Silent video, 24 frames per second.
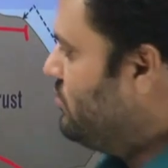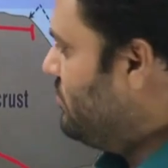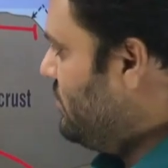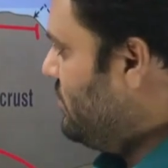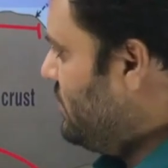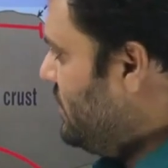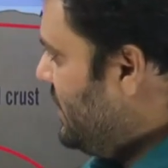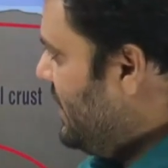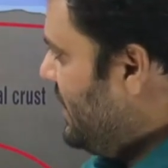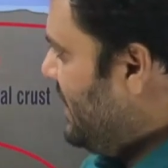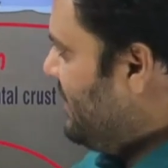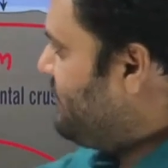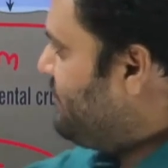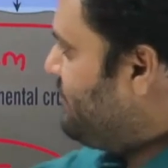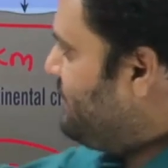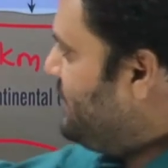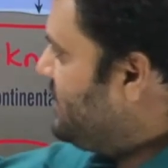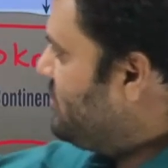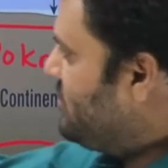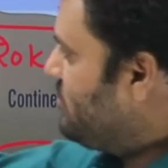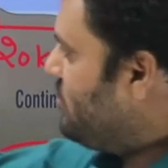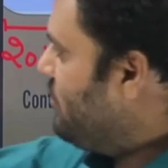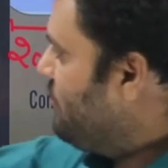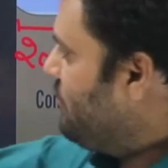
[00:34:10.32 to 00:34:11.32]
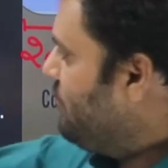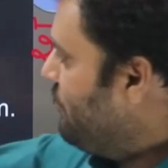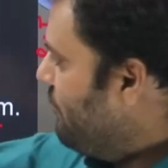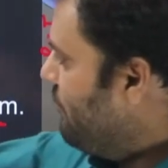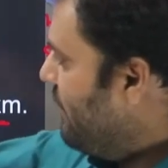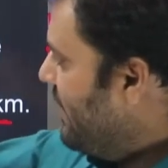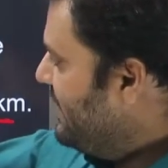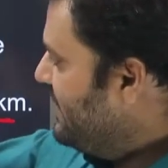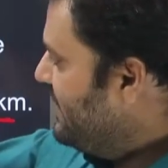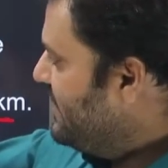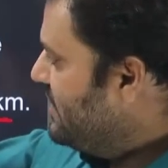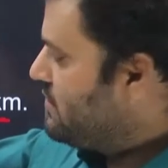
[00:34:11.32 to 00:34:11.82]
aspect of
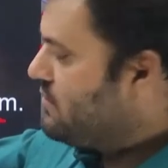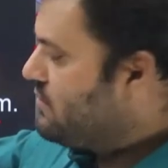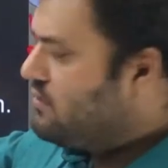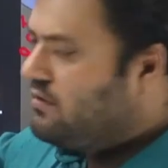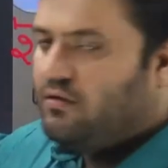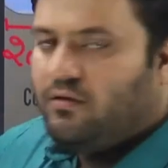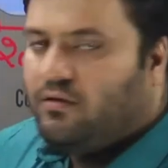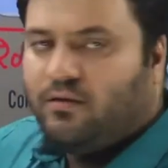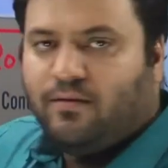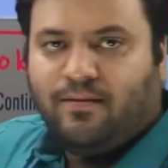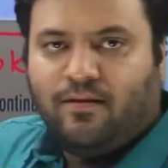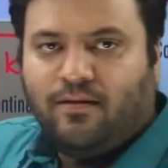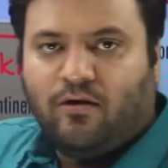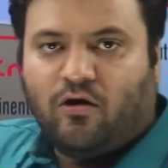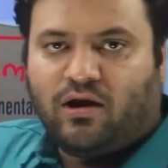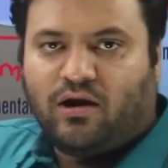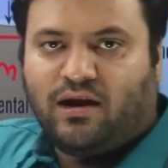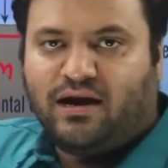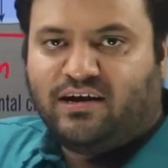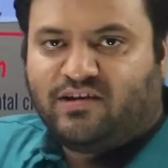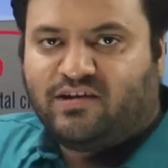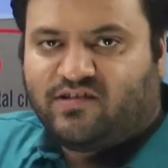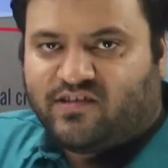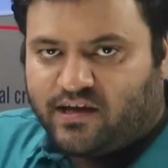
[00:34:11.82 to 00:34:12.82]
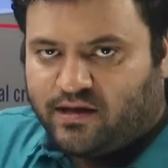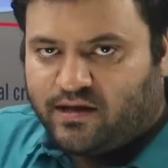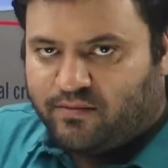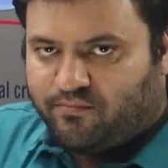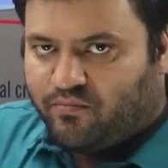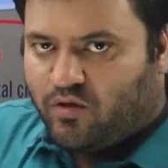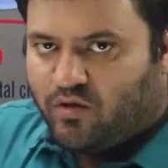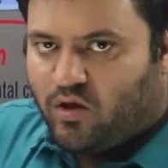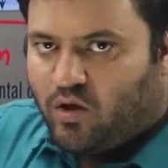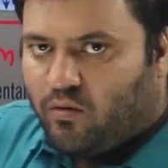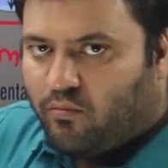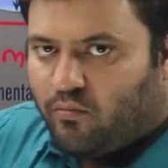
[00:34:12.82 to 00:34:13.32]
wider, or let's say
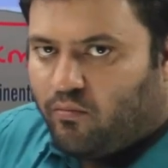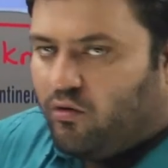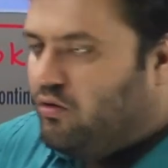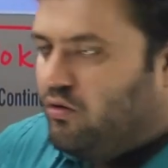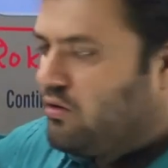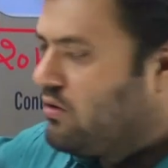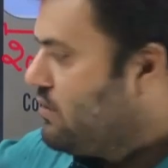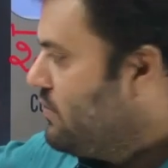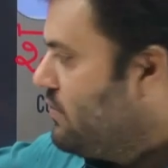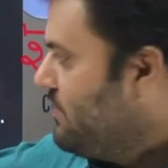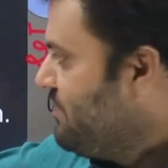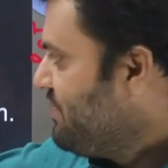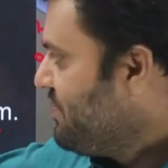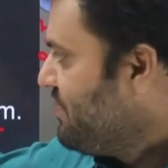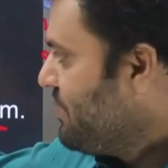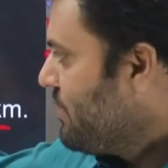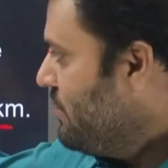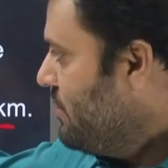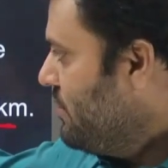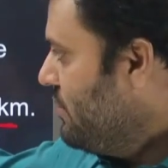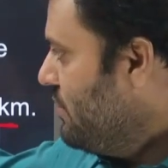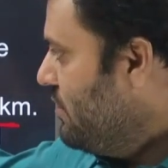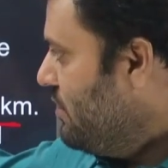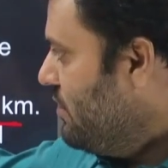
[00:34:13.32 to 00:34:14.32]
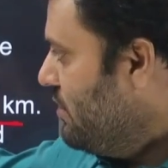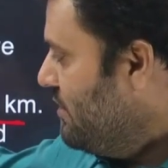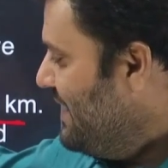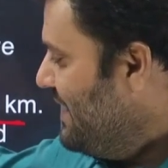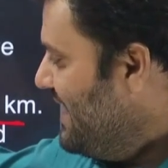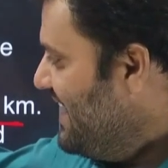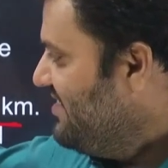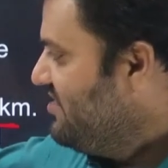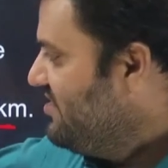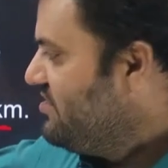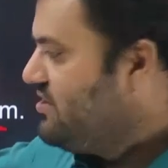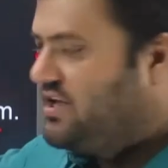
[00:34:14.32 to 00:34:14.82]
more
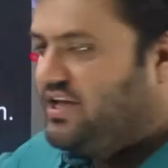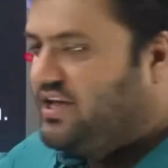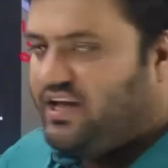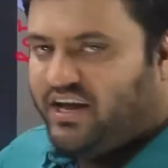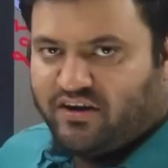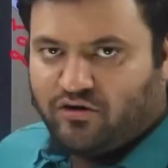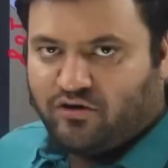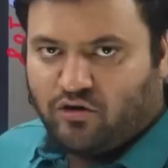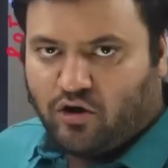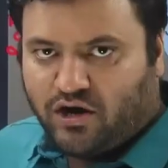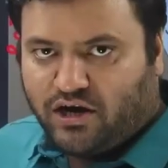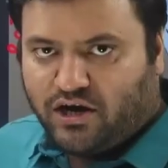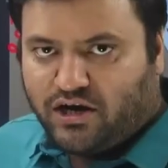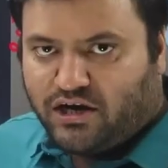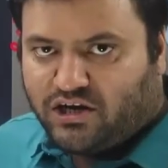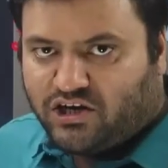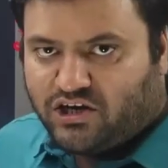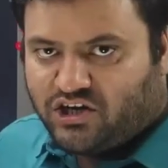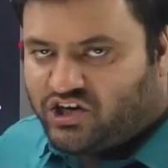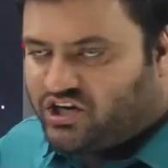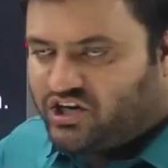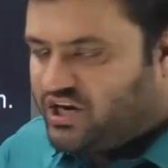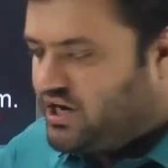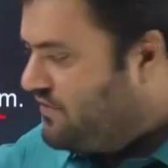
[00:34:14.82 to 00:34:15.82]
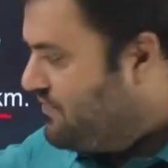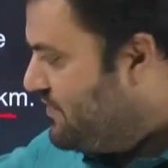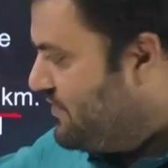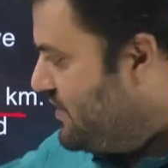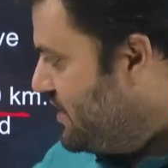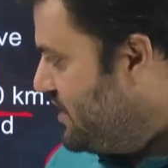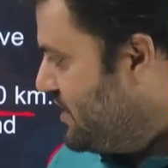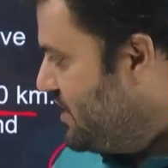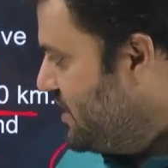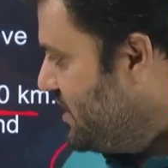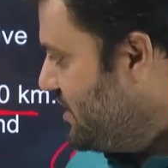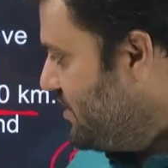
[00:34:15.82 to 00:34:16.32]
length in continental shelf, and
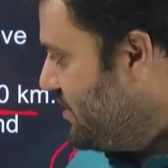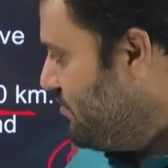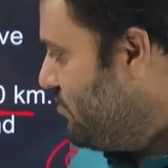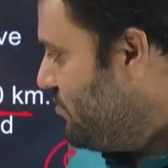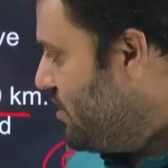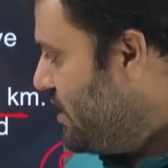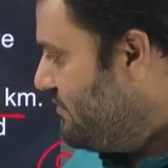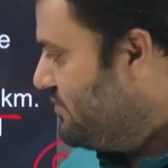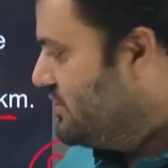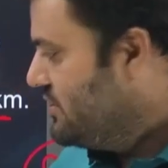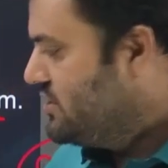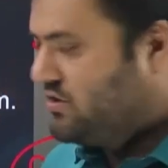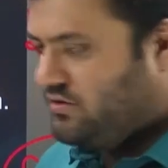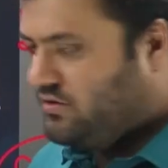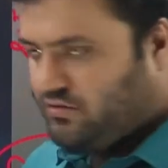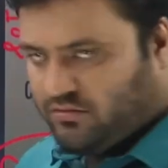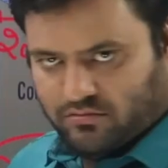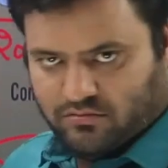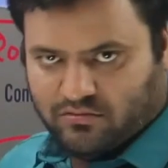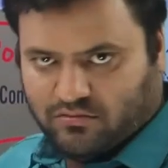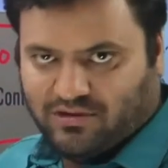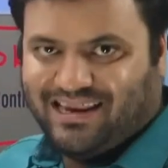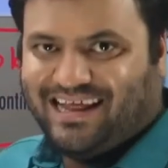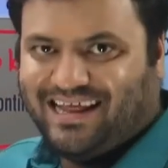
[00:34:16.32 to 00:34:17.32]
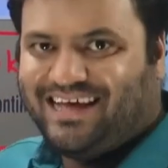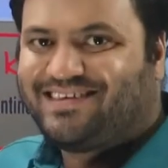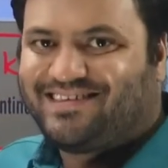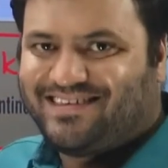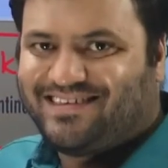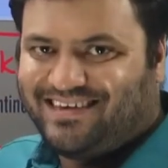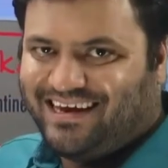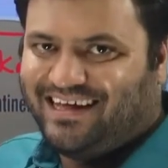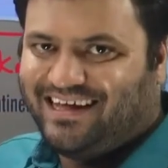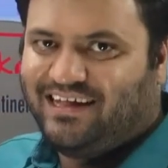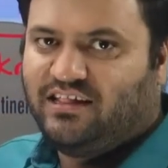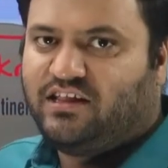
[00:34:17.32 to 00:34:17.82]
here you have a less
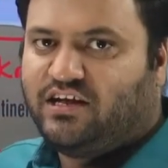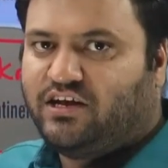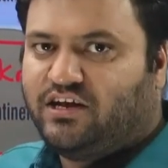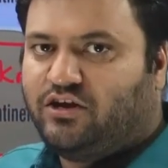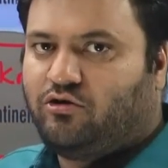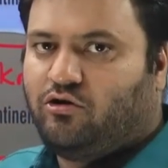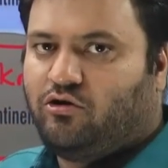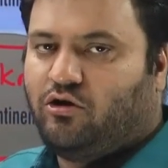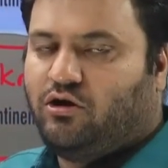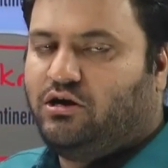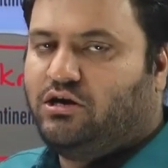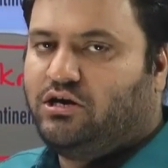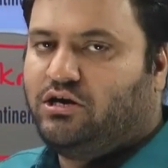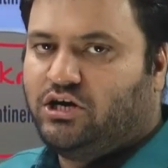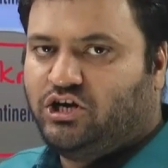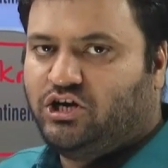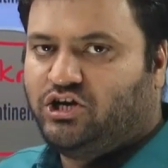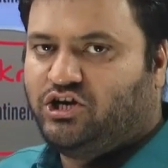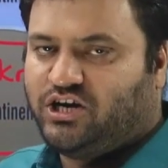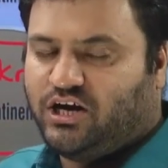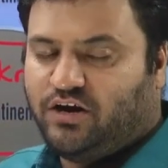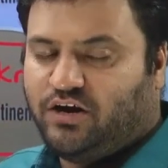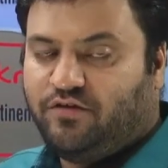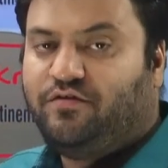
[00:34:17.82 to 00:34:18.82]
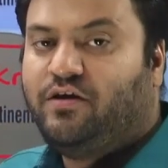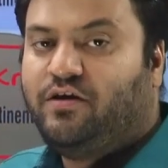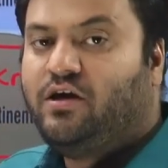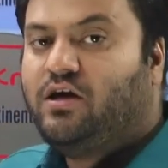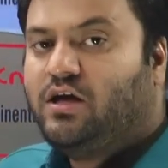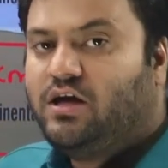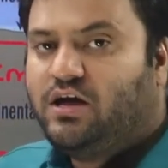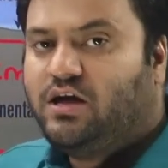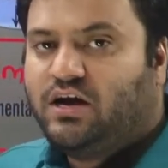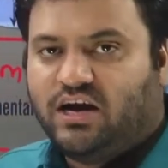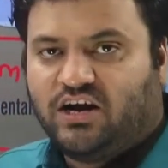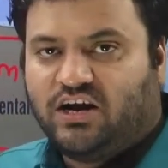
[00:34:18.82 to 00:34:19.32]
length in the continental shelf,
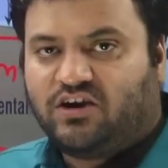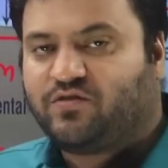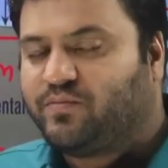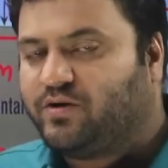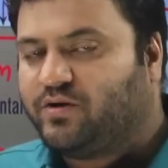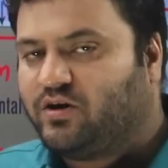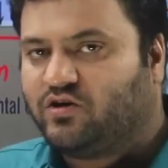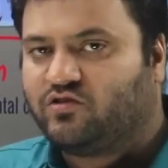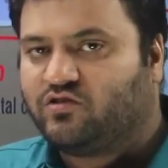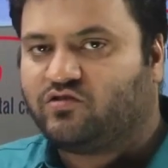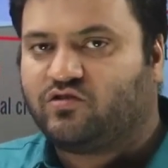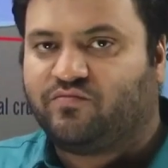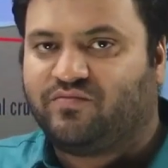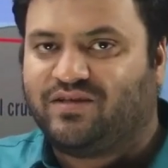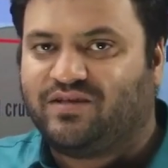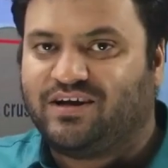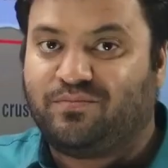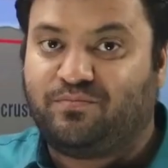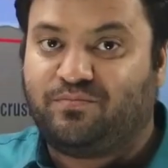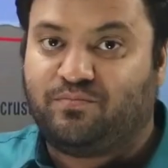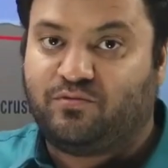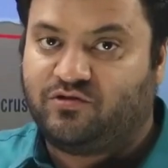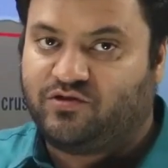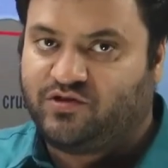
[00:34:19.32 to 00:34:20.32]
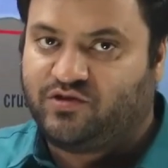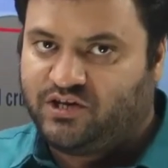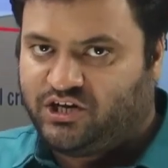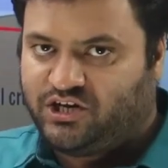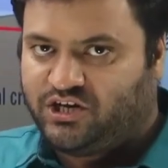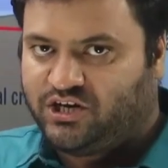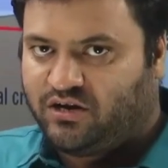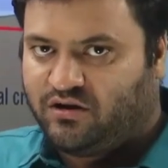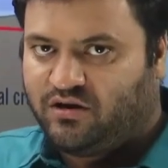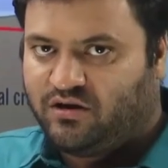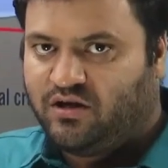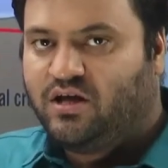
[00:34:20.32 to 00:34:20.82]
it's because of their
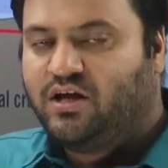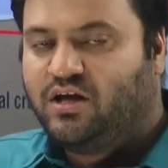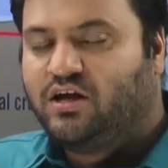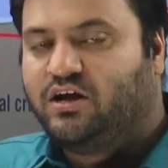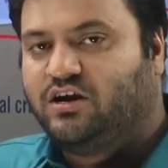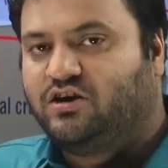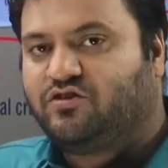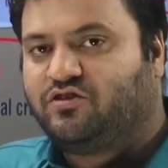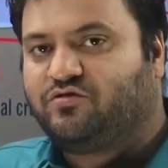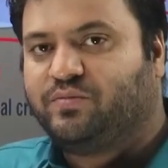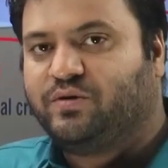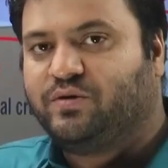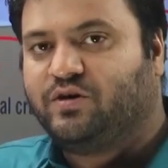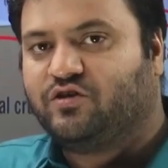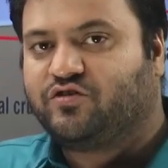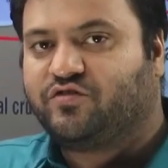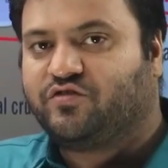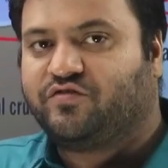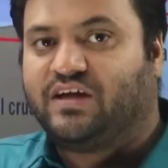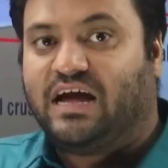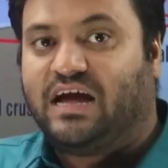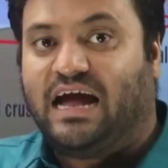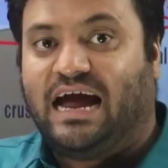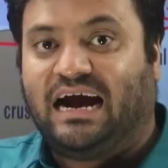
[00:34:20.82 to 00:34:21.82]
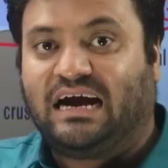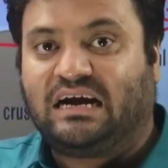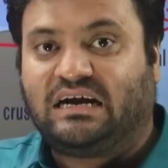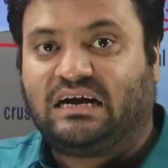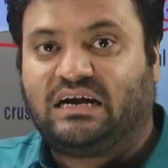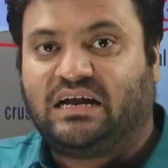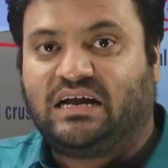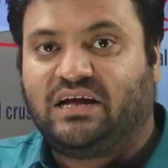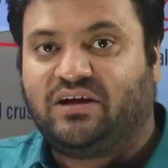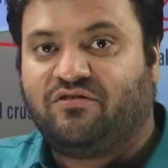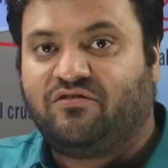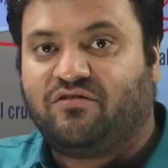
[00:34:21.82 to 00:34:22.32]
position. It's because of the
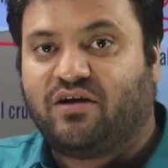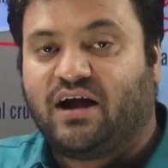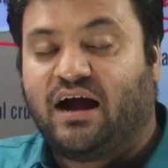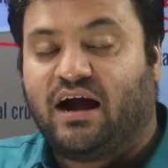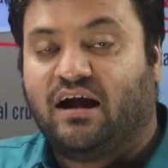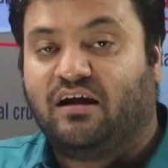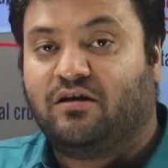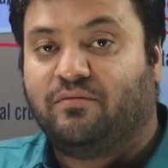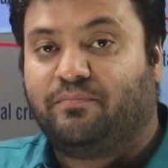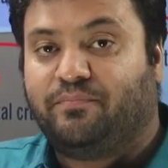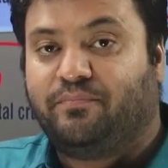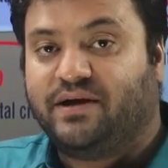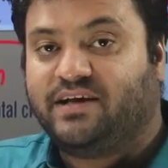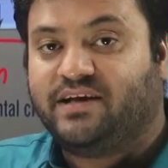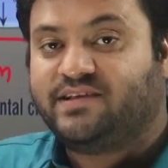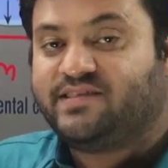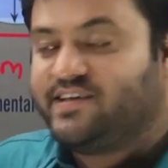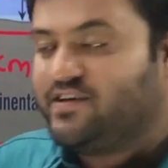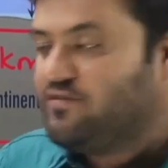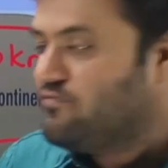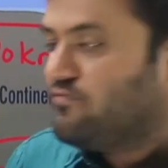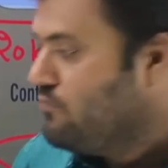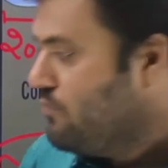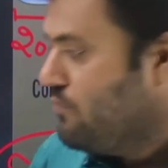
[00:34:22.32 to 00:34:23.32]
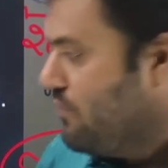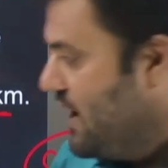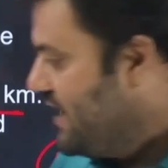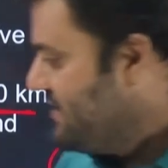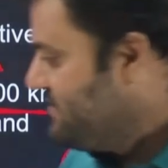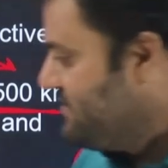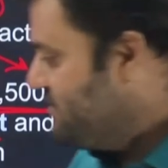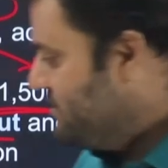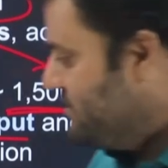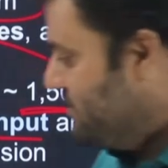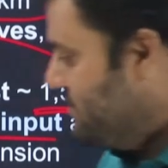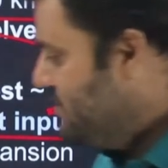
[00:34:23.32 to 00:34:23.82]
active and the passive
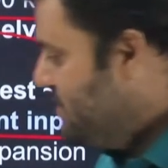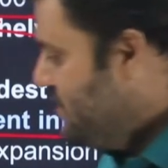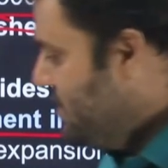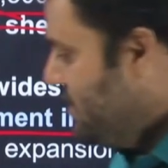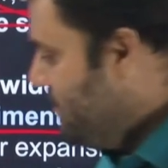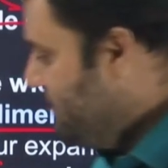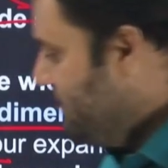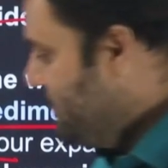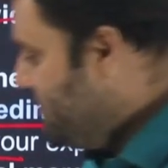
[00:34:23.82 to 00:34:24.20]
margin which are